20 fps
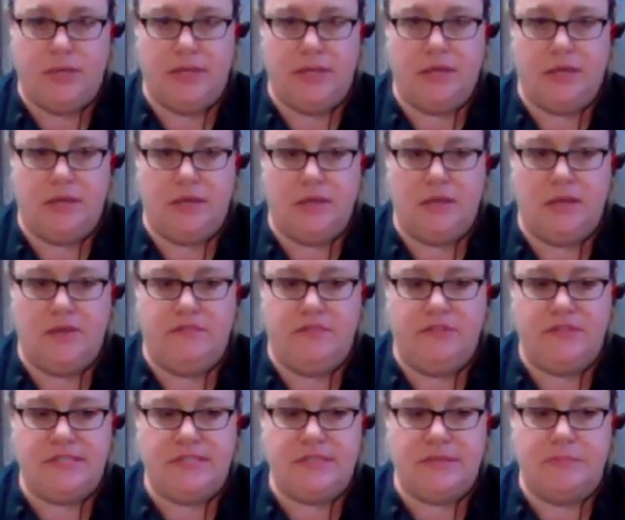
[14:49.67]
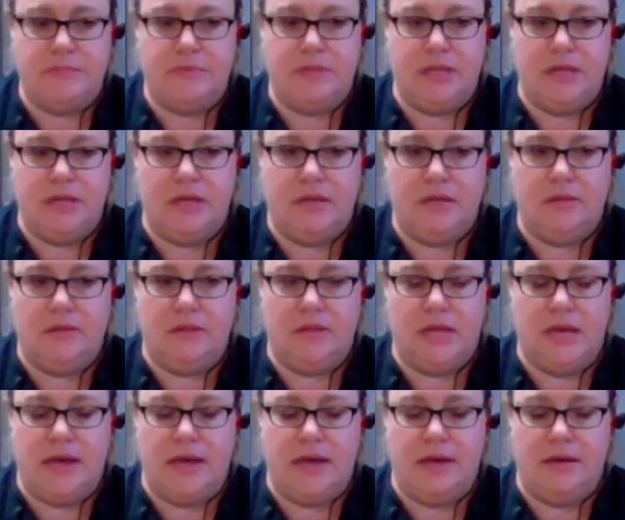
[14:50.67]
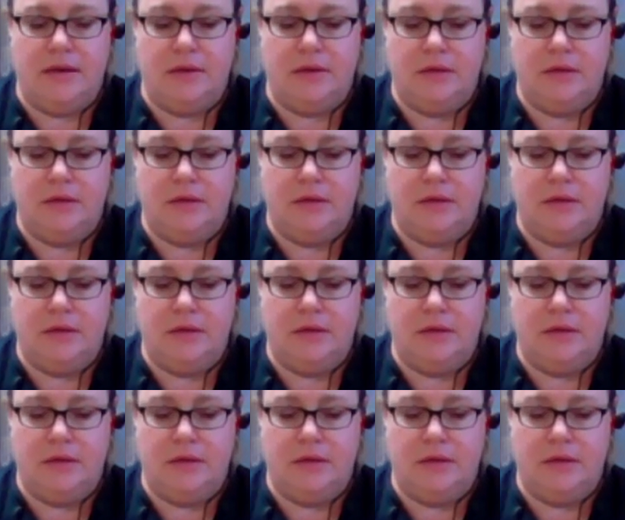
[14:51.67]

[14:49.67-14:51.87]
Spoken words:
Like if it's something that